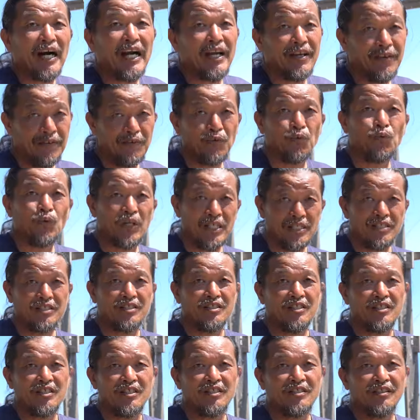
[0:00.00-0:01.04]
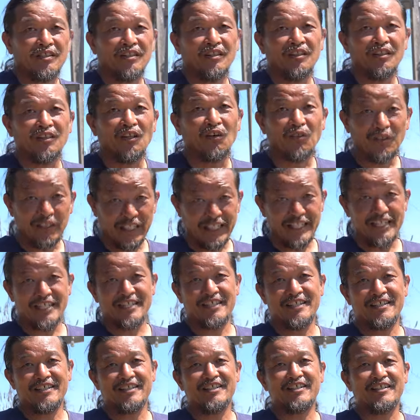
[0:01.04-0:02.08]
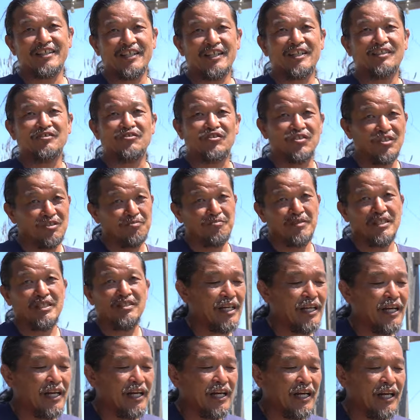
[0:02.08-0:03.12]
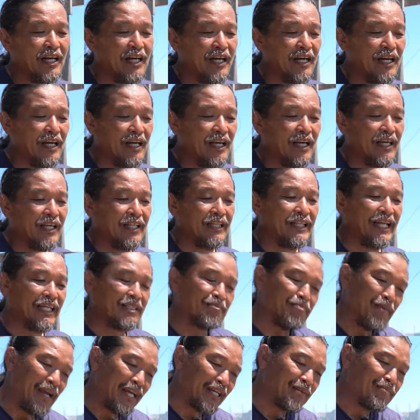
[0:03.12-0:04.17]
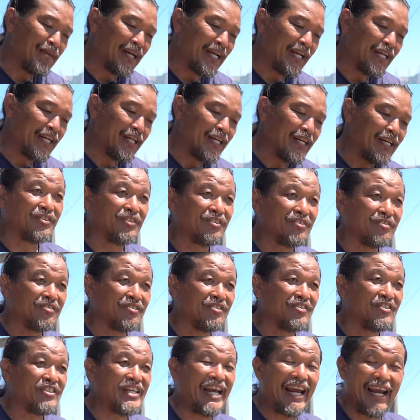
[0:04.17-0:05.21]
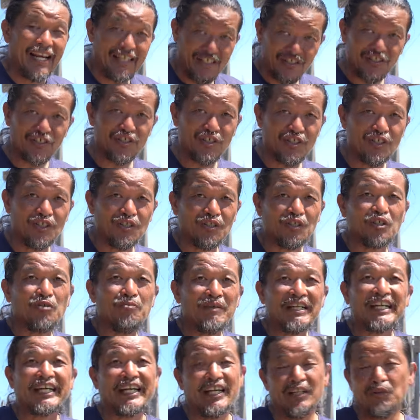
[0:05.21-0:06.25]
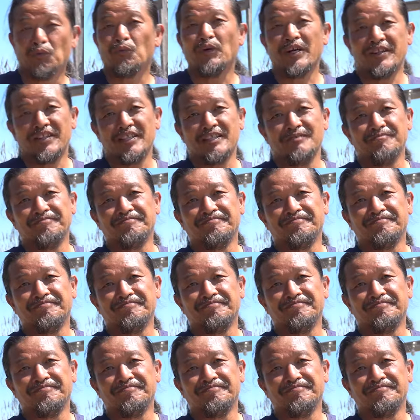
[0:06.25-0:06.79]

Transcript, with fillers: I was lonely, you know, just me. That made me the chance to communicate with